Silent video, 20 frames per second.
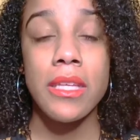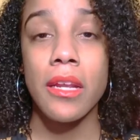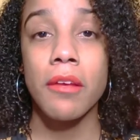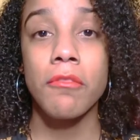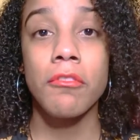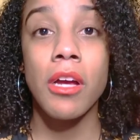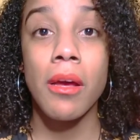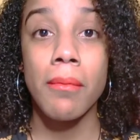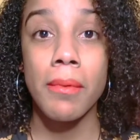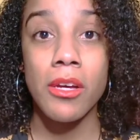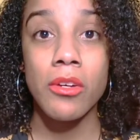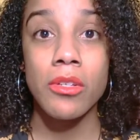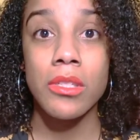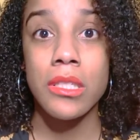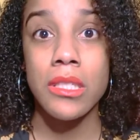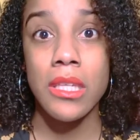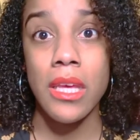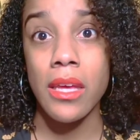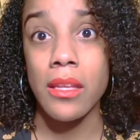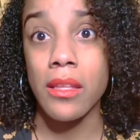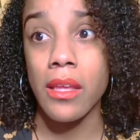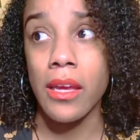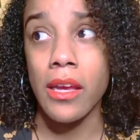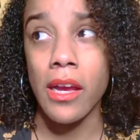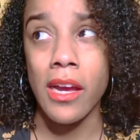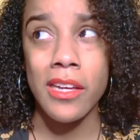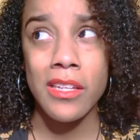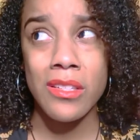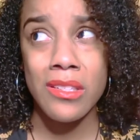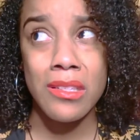that have come out and said
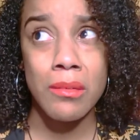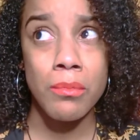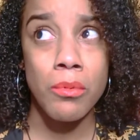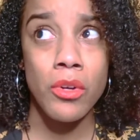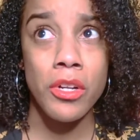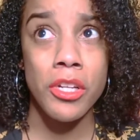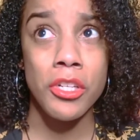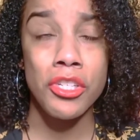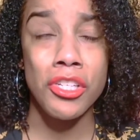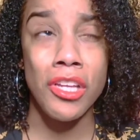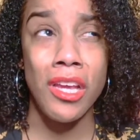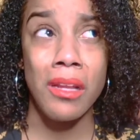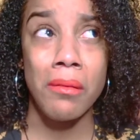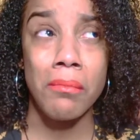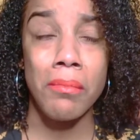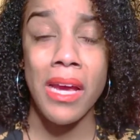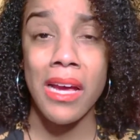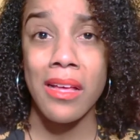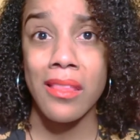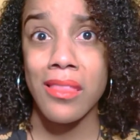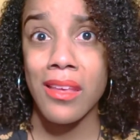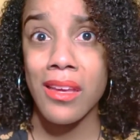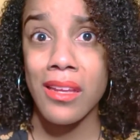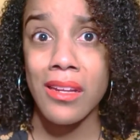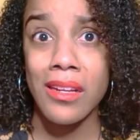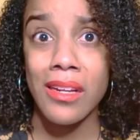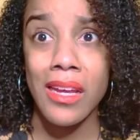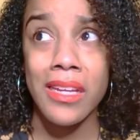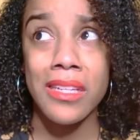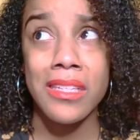like I supported Shane back then
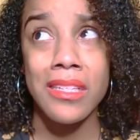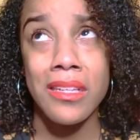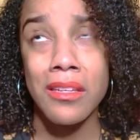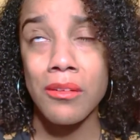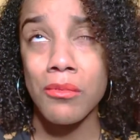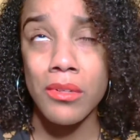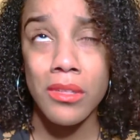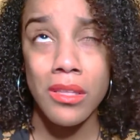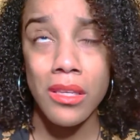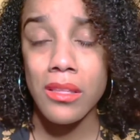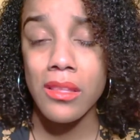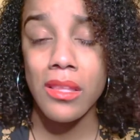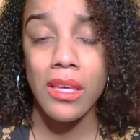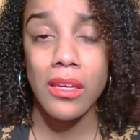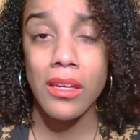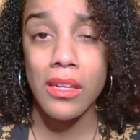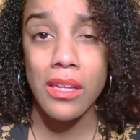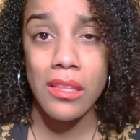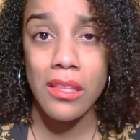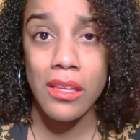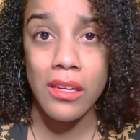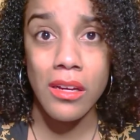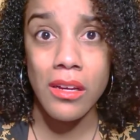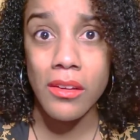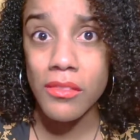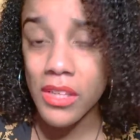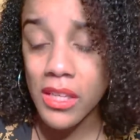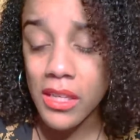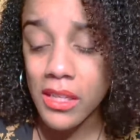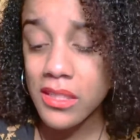and I didn't really think anything
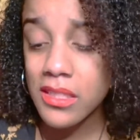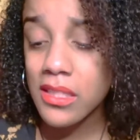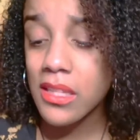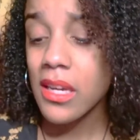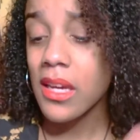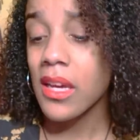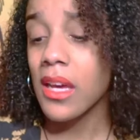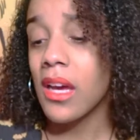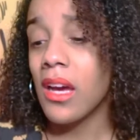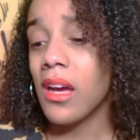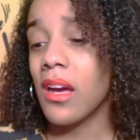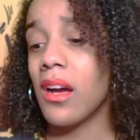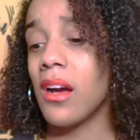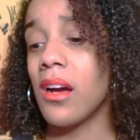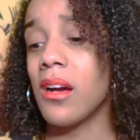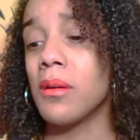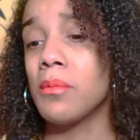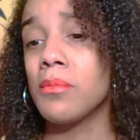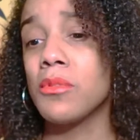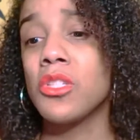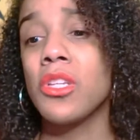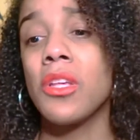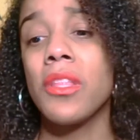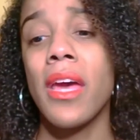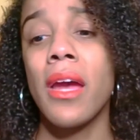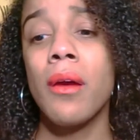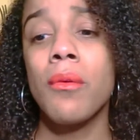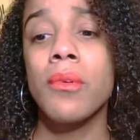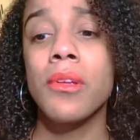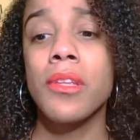of it. Um, so
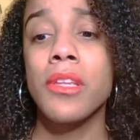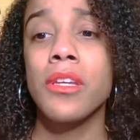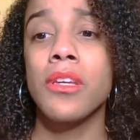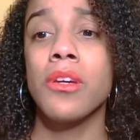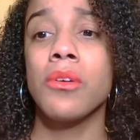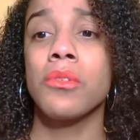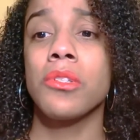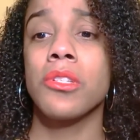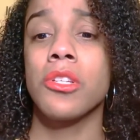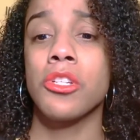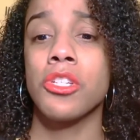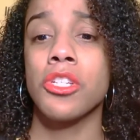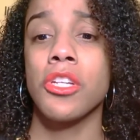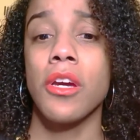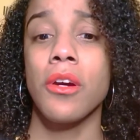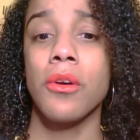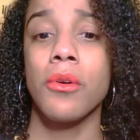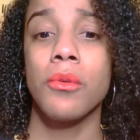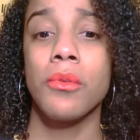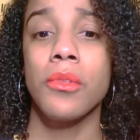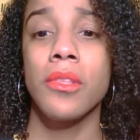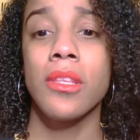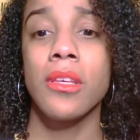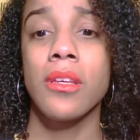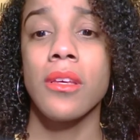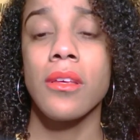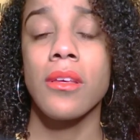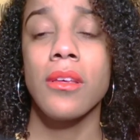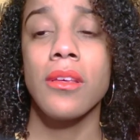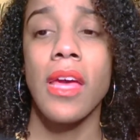that really goes to show
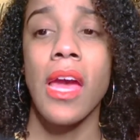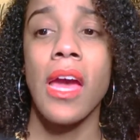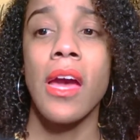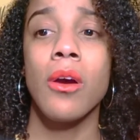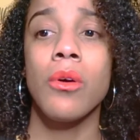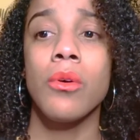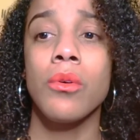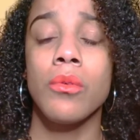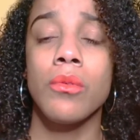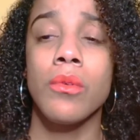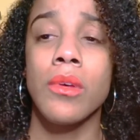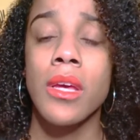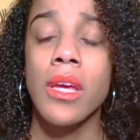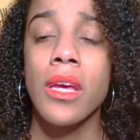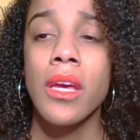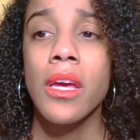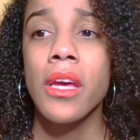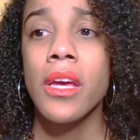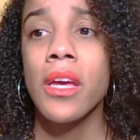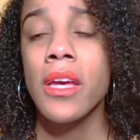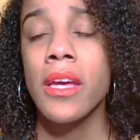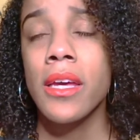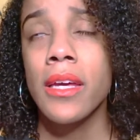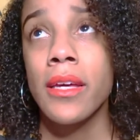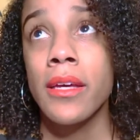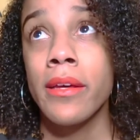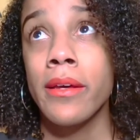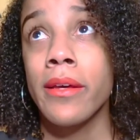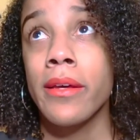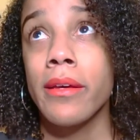the how
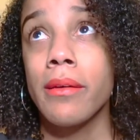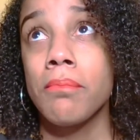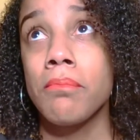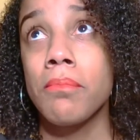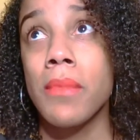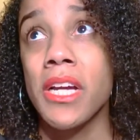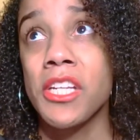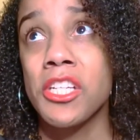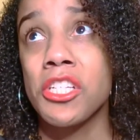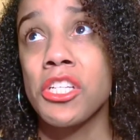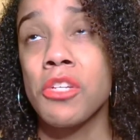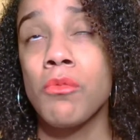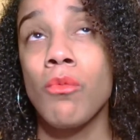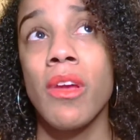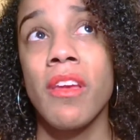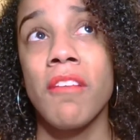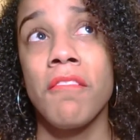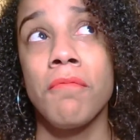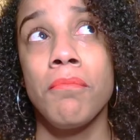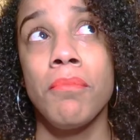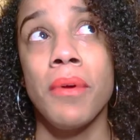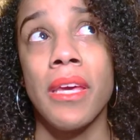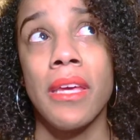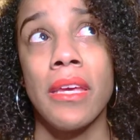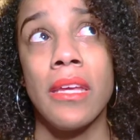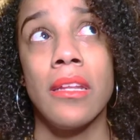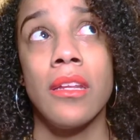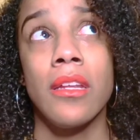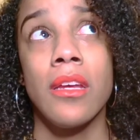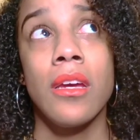much we've
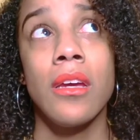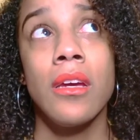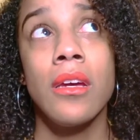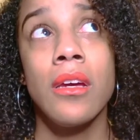been